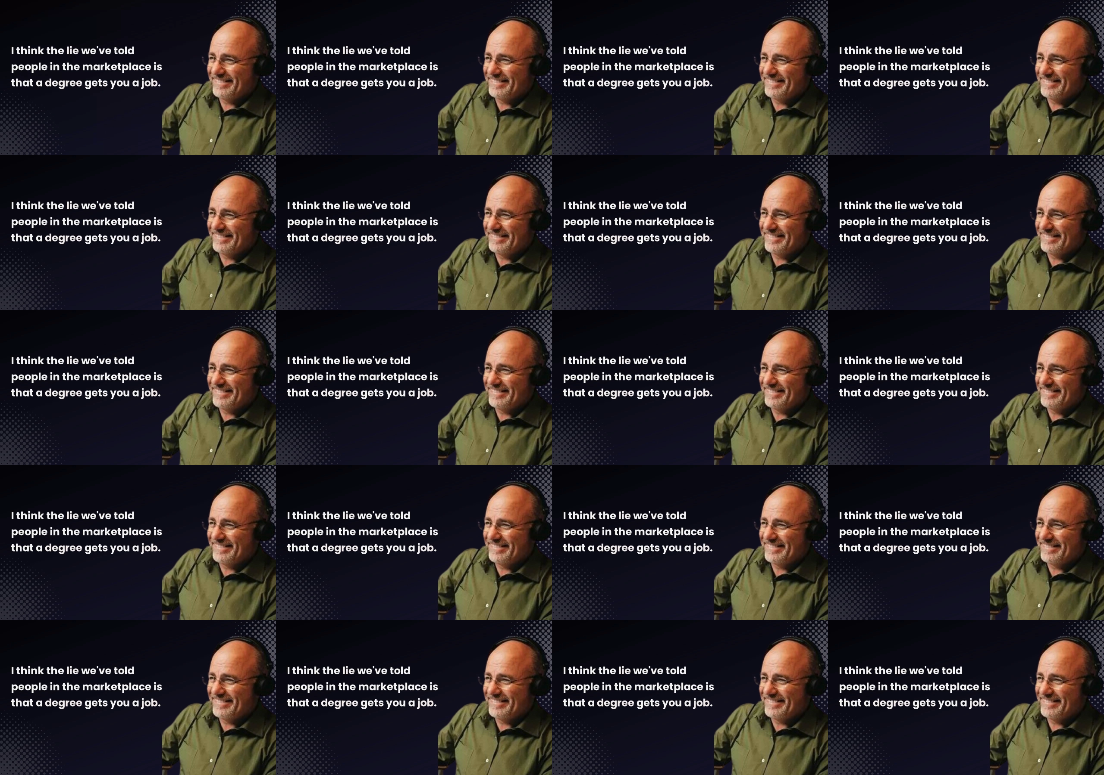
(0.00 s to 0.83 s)

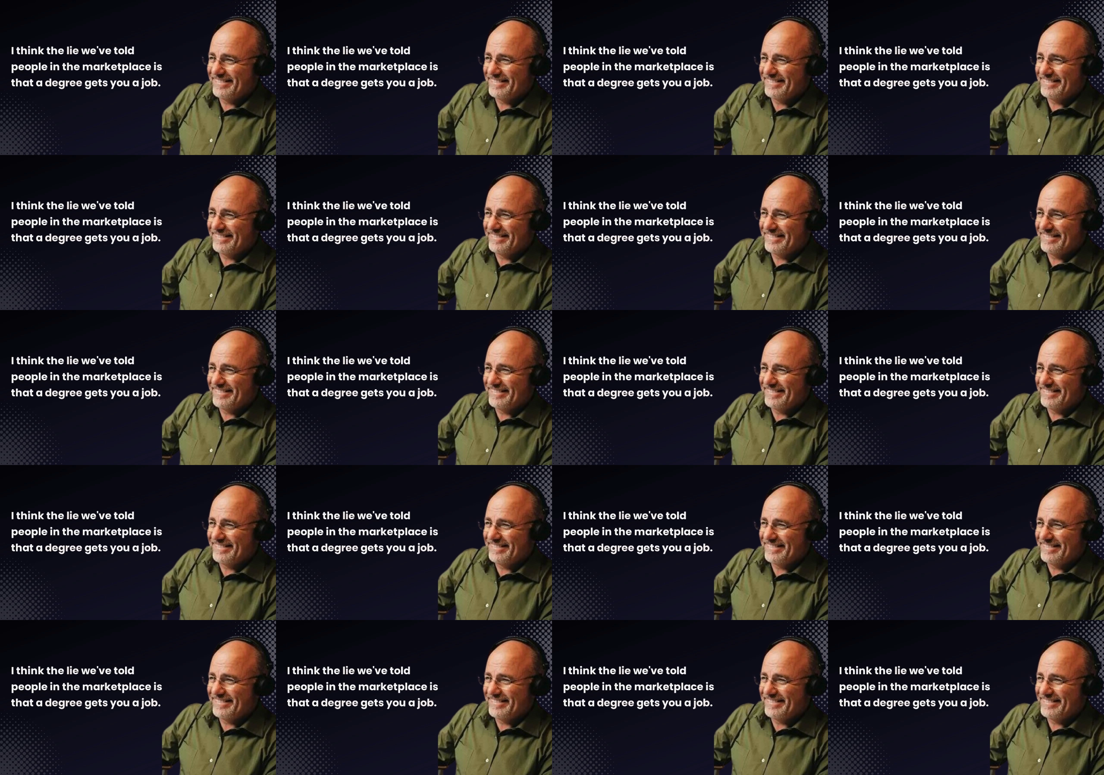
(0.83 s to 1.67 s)

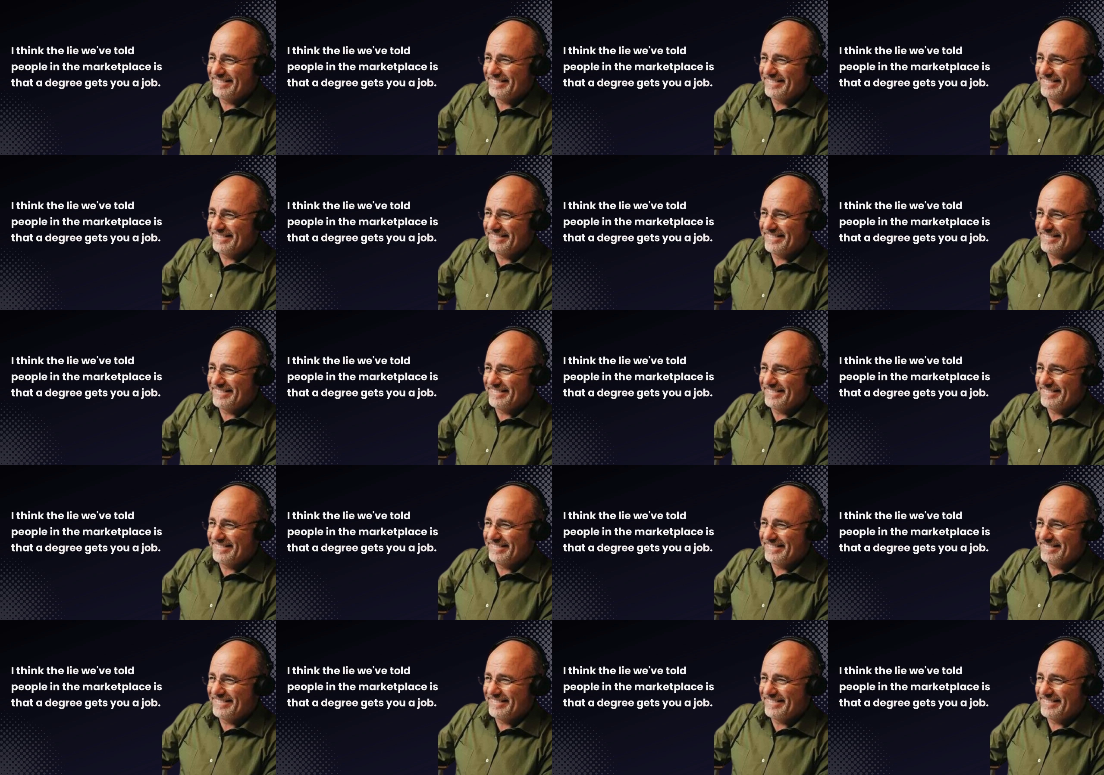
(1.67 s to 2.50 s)

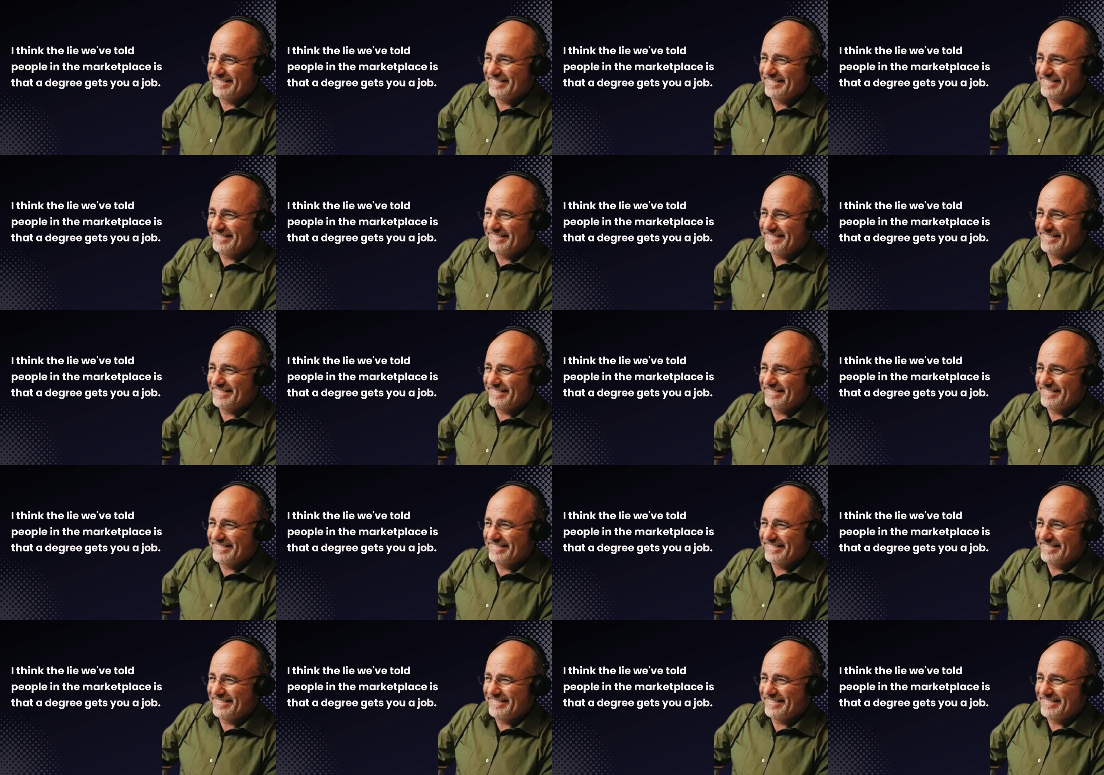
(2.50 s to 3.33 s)

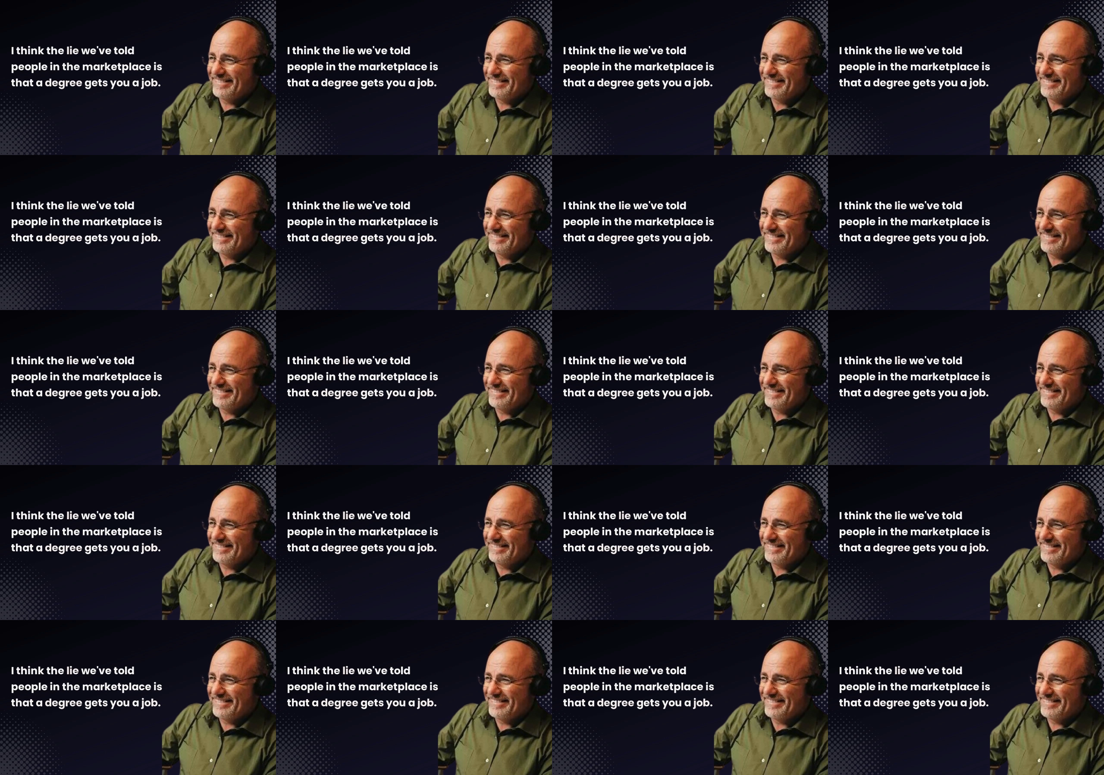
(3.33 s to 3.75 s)
Nobody speaks.